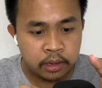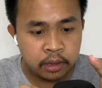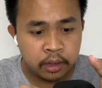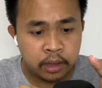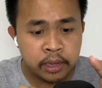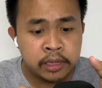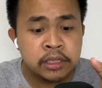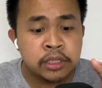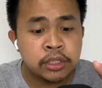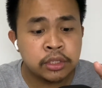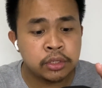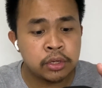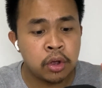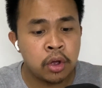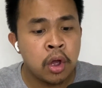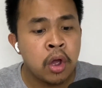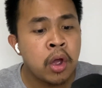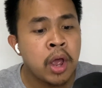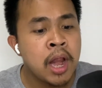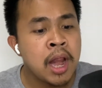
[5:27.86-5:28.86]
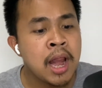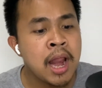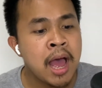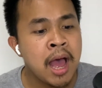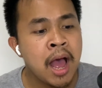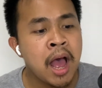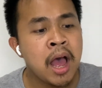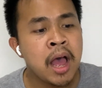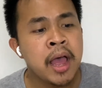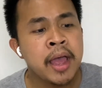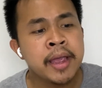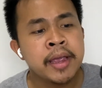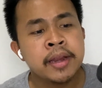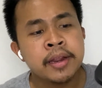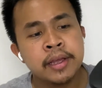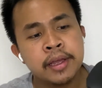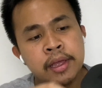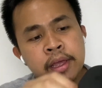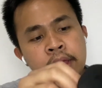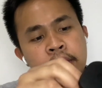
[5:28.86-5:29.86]
I saw a light,
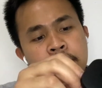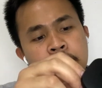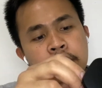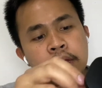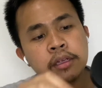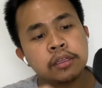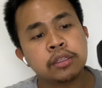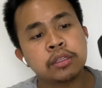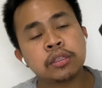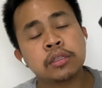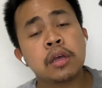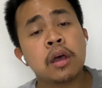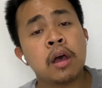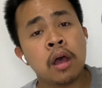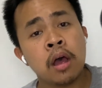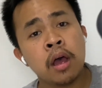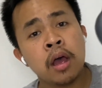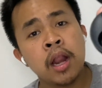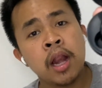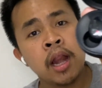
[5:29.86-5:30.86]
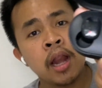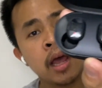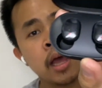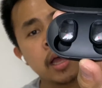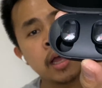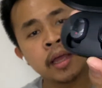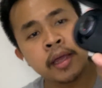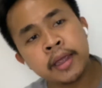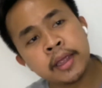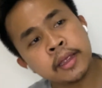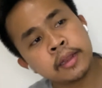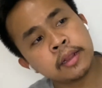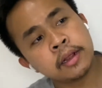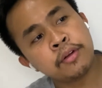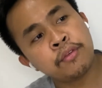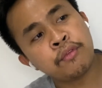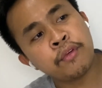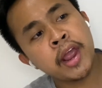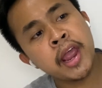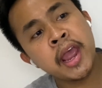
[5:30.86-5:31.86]
I saw a light, a
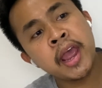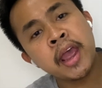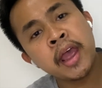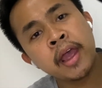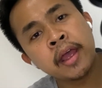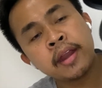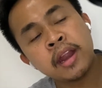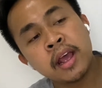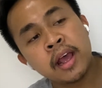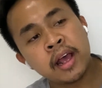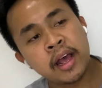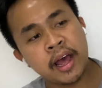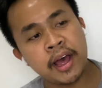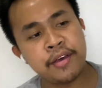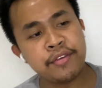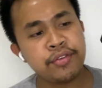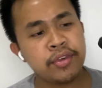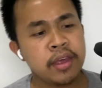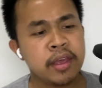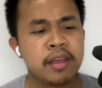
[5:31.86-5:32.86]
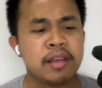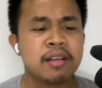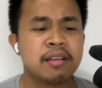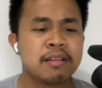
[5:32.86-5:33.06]
red. I think